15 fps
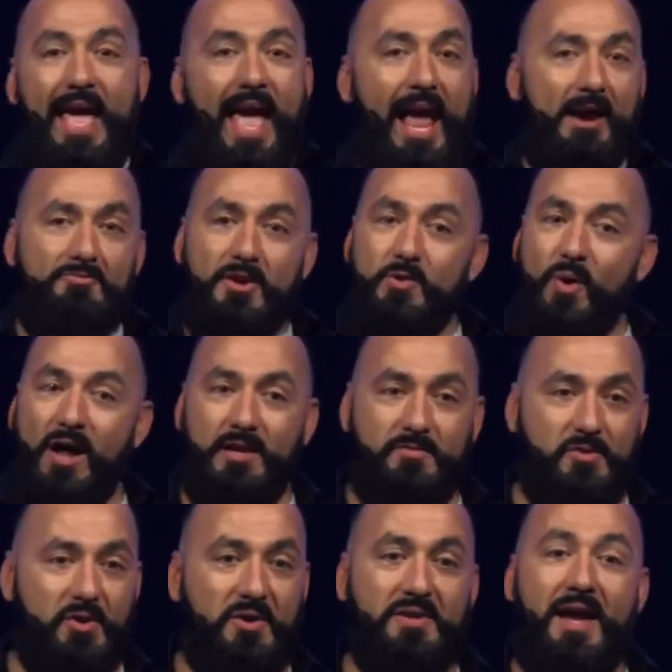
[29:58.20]
Every one of
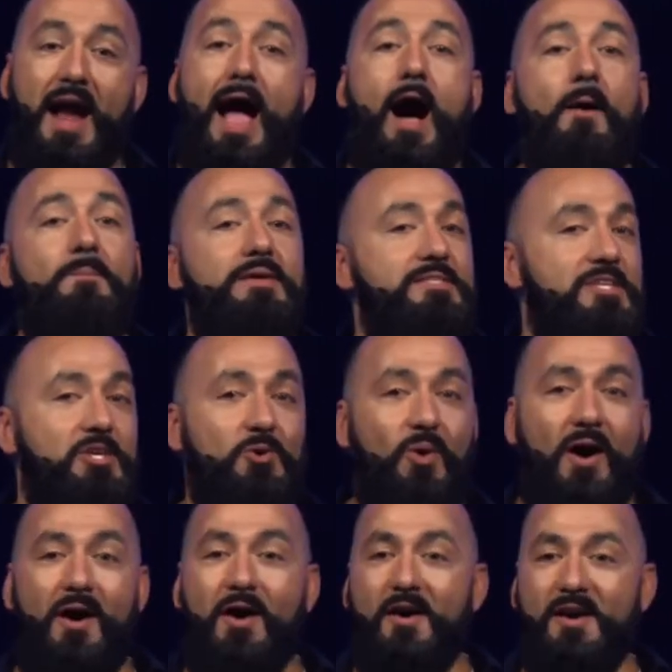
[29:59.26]
you, I don't care how busy you
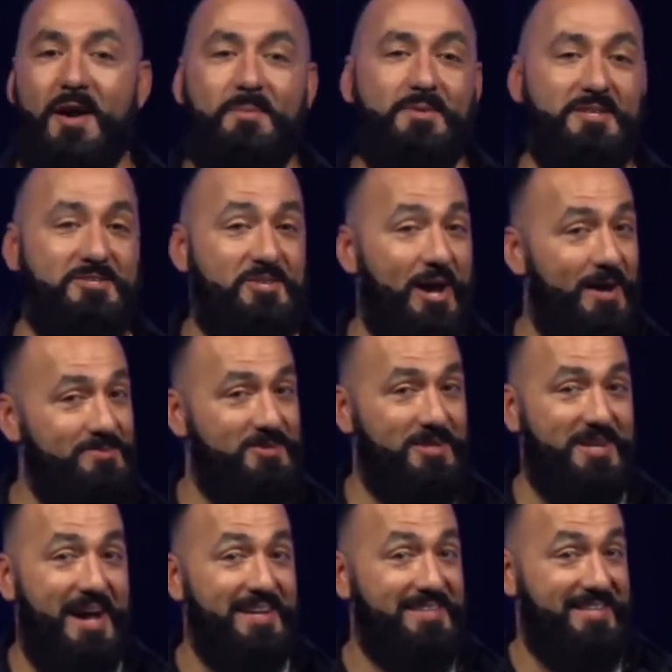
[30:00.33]
are, how many jobs you
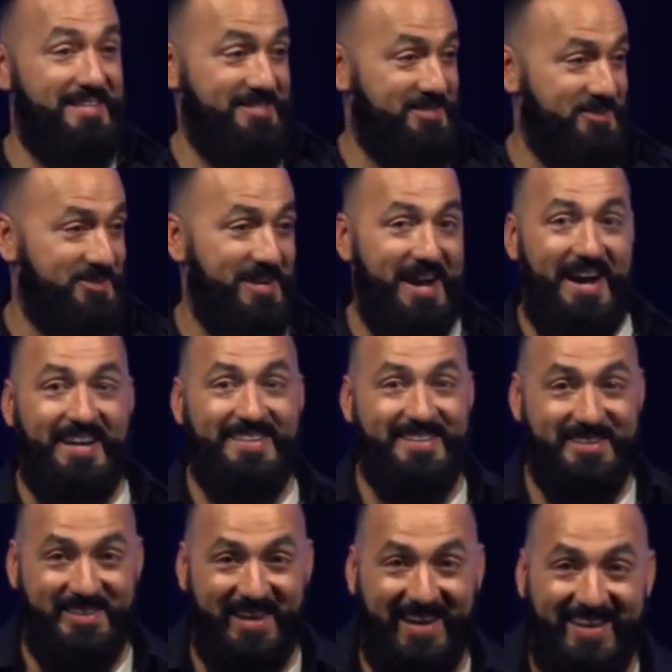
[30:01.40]
got, kids you got,
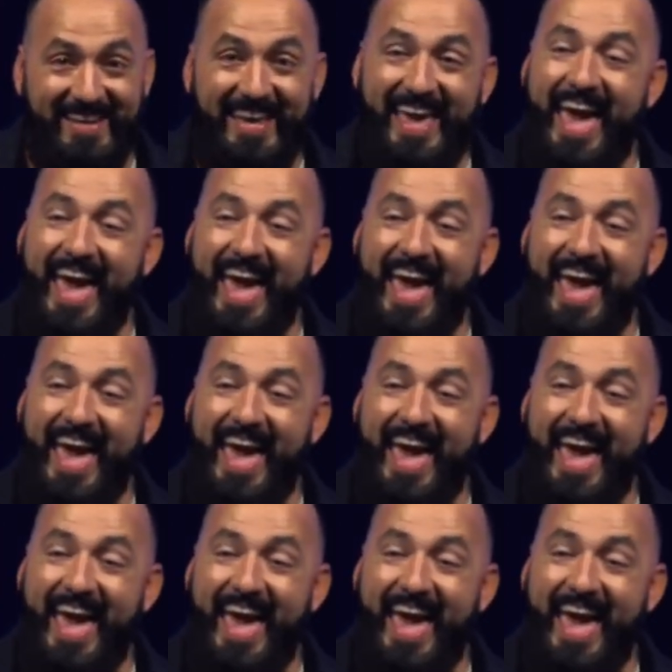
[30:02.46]
okay?